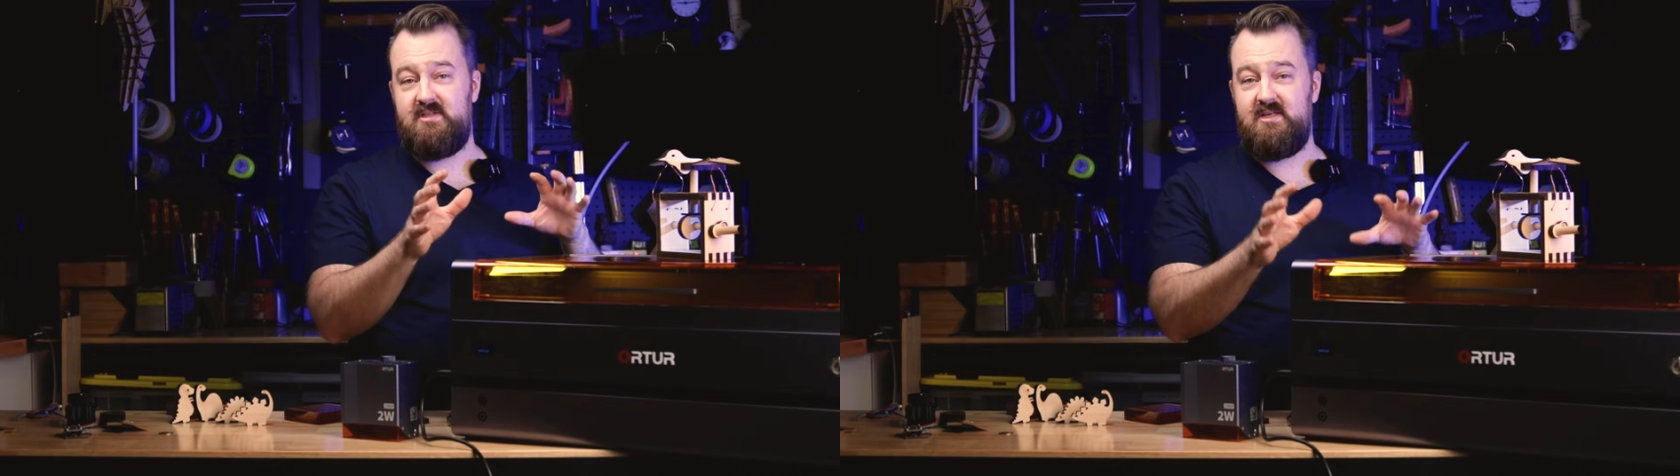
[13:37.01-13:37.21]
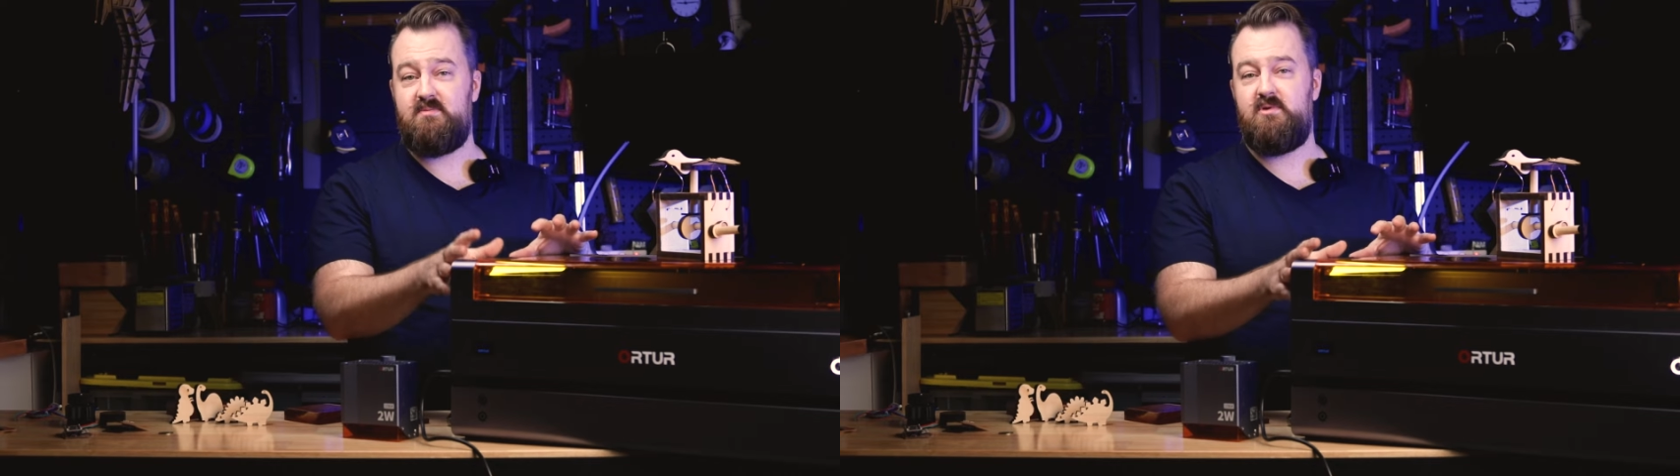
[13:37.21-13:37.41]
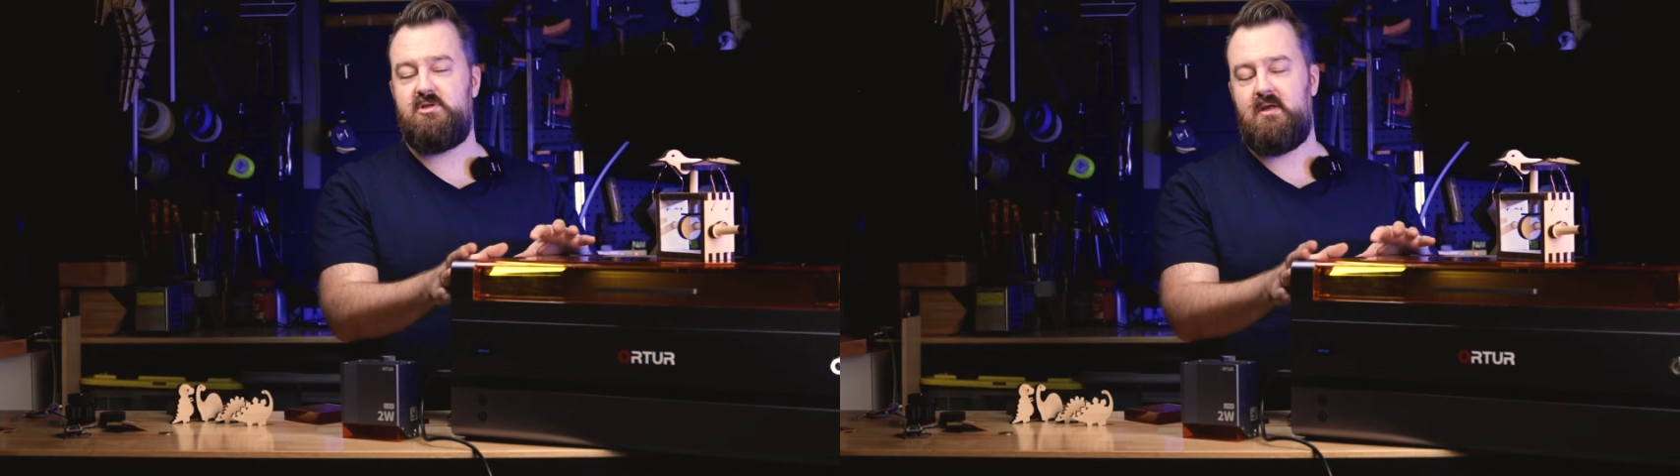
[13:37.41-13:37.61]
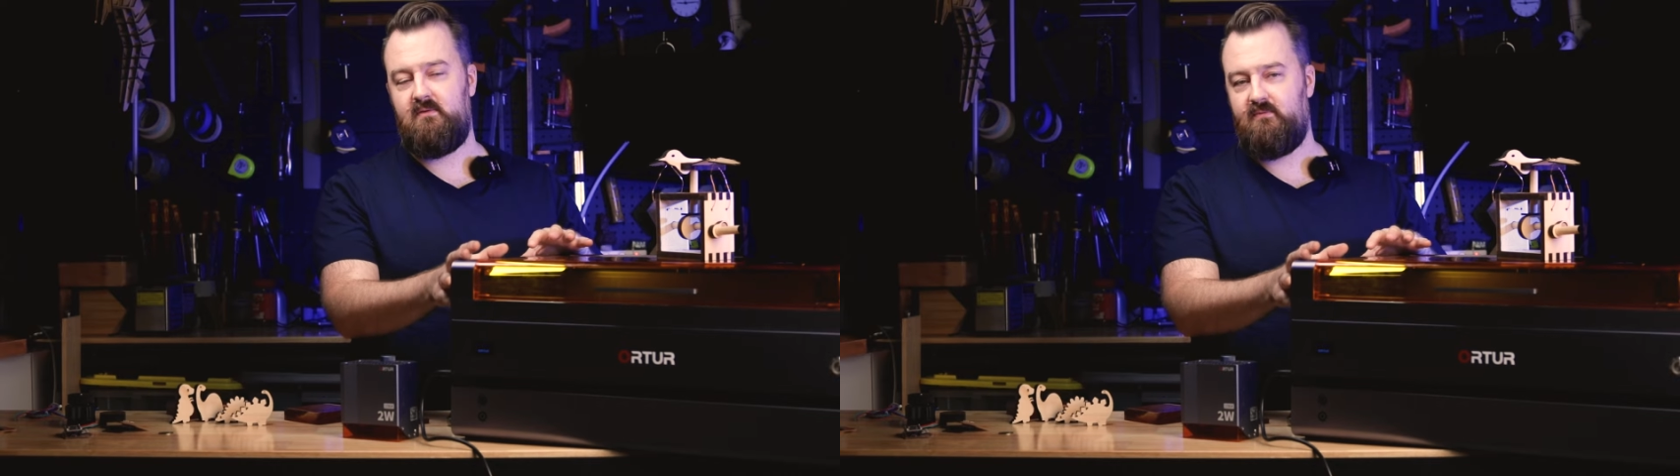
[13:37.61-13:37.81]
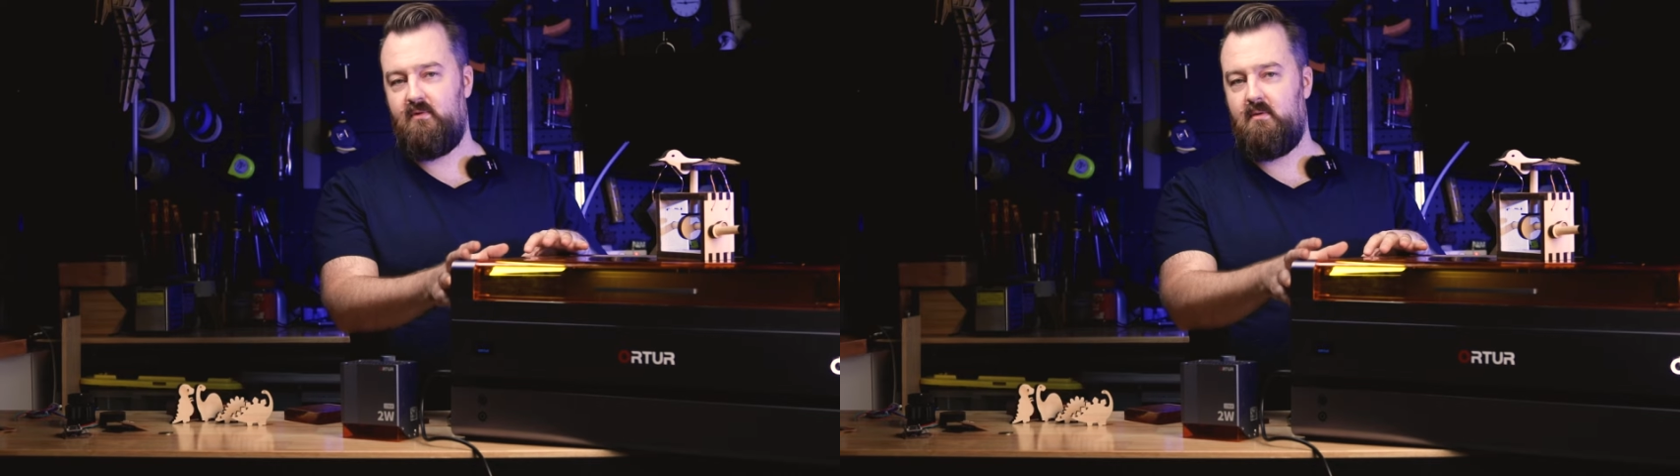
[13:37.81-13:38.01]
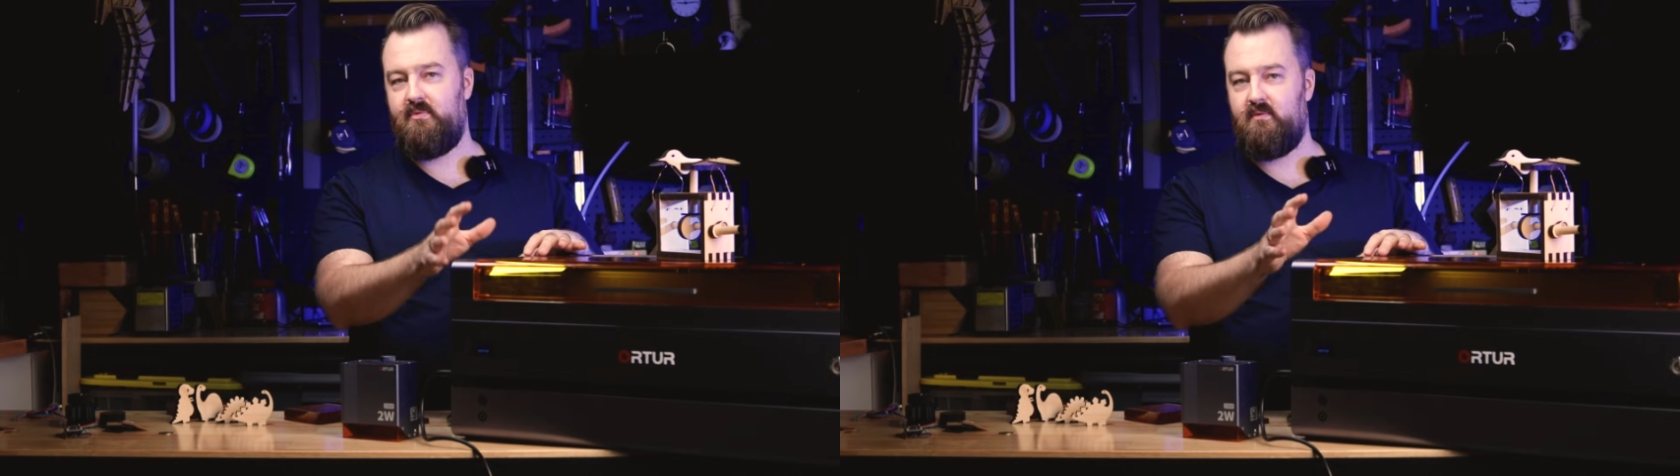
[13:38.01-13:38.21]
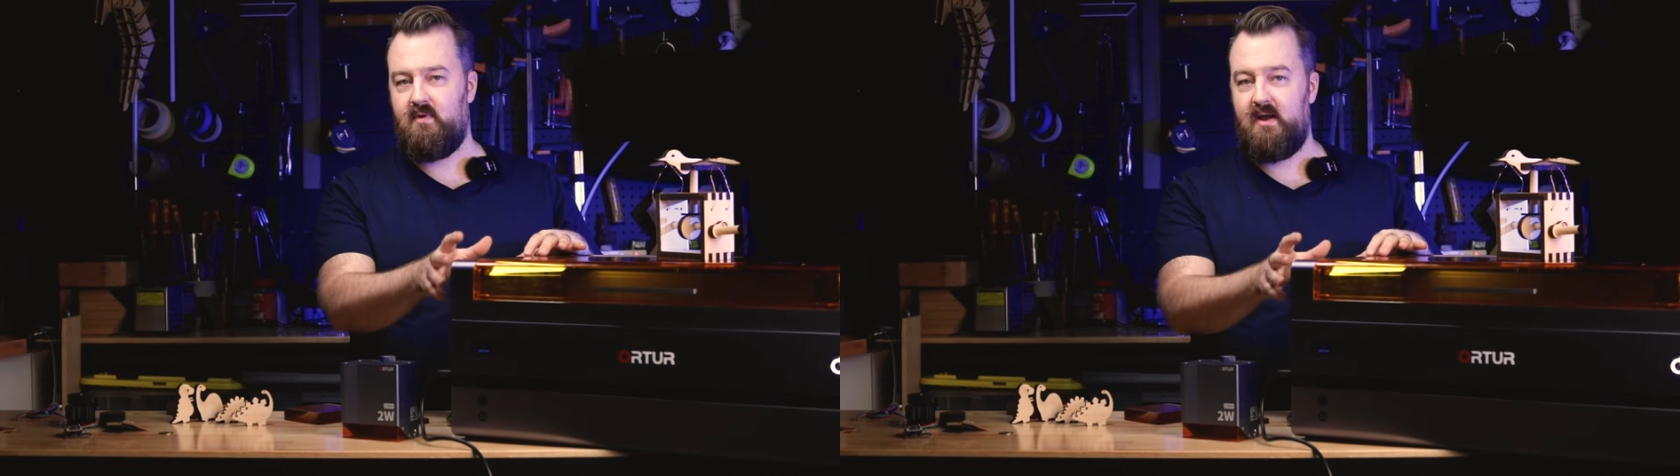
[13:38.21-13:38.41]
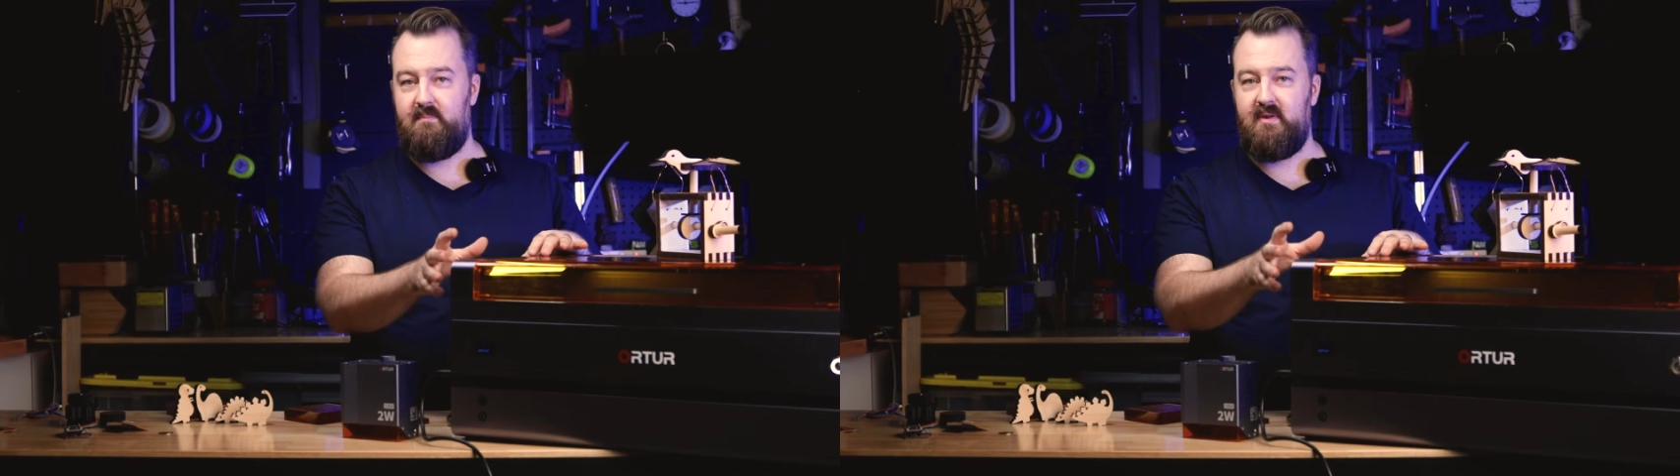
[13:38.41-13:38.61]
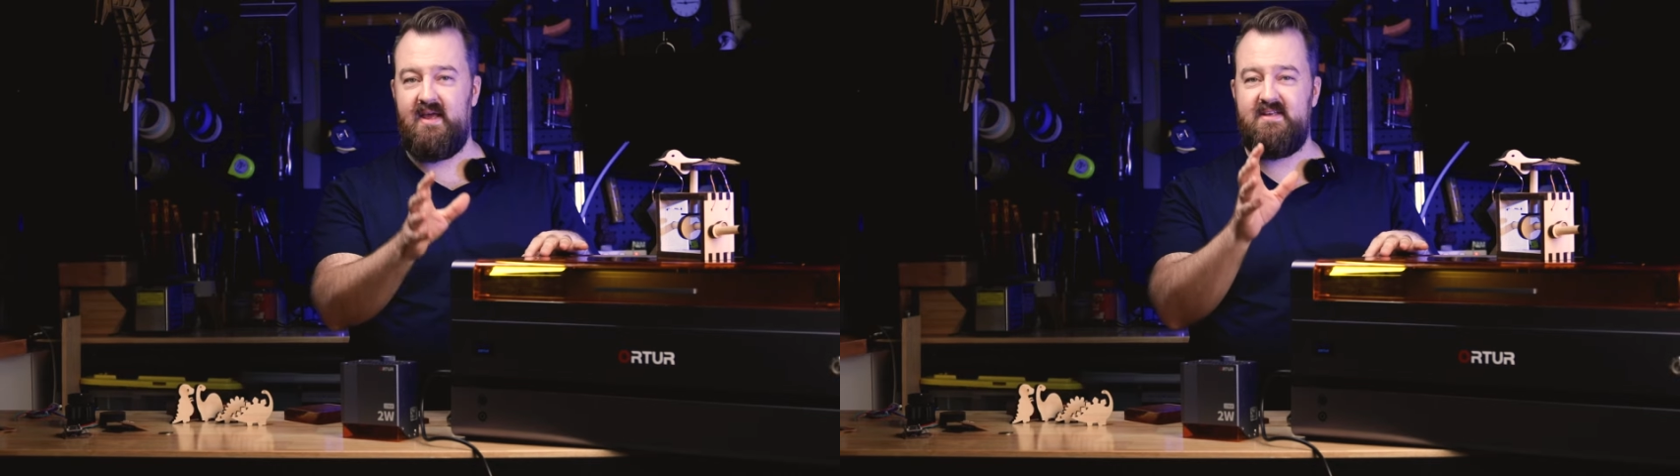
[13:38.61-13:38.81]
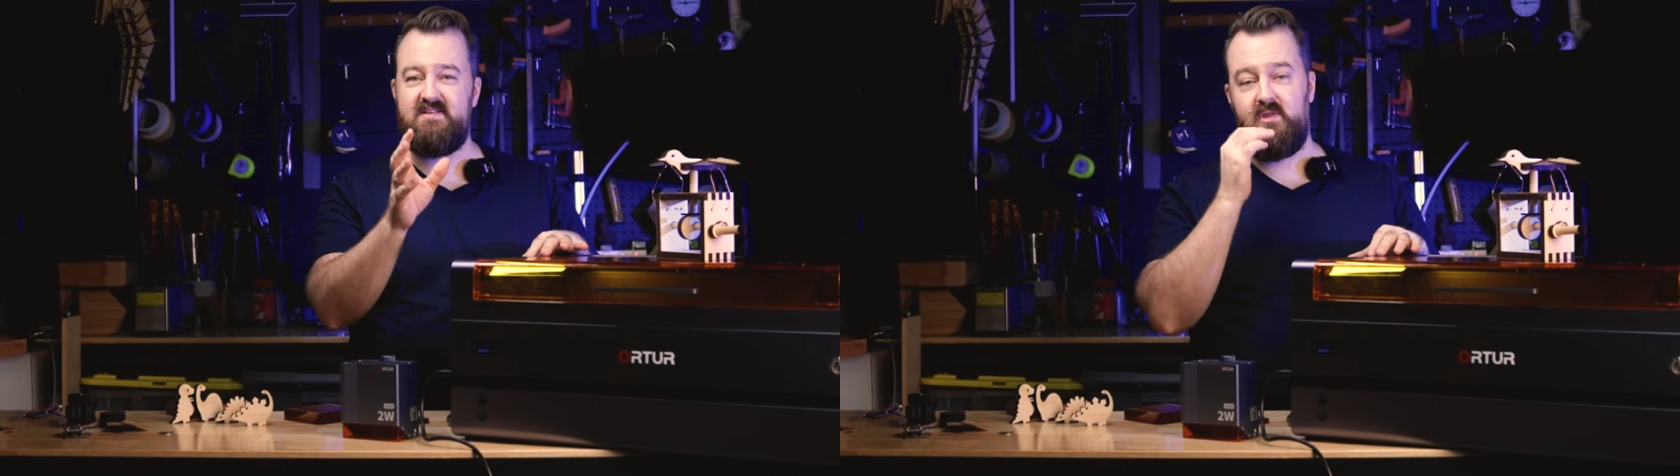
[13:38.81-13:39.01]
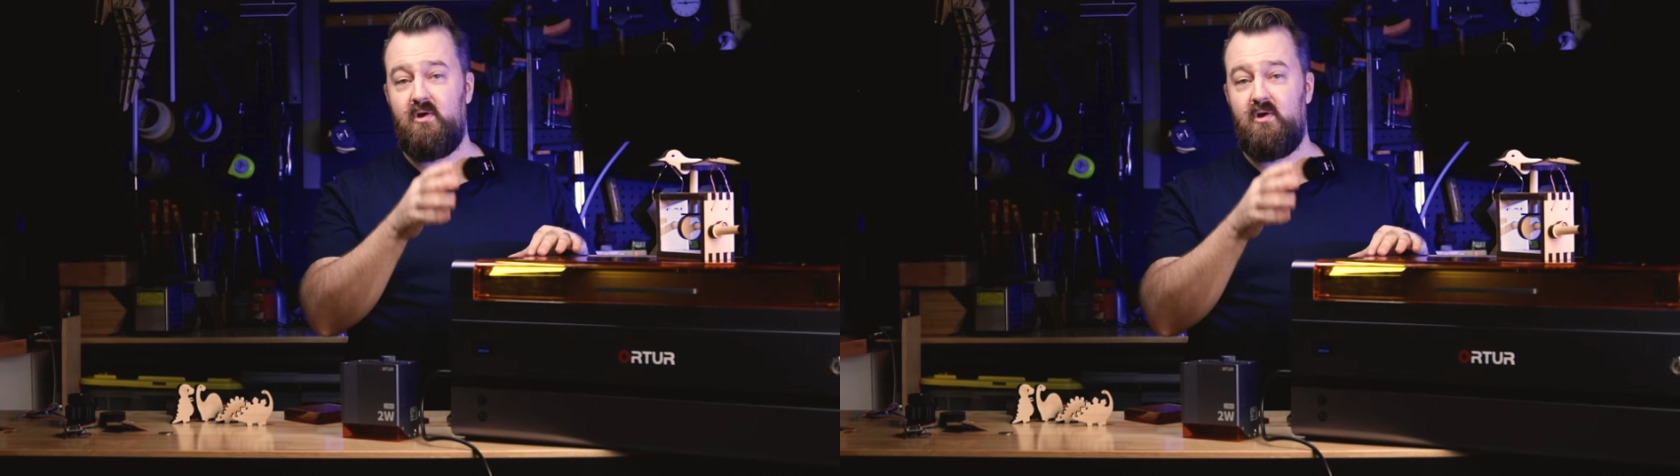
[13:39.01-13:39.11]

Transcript: these machines from the right place.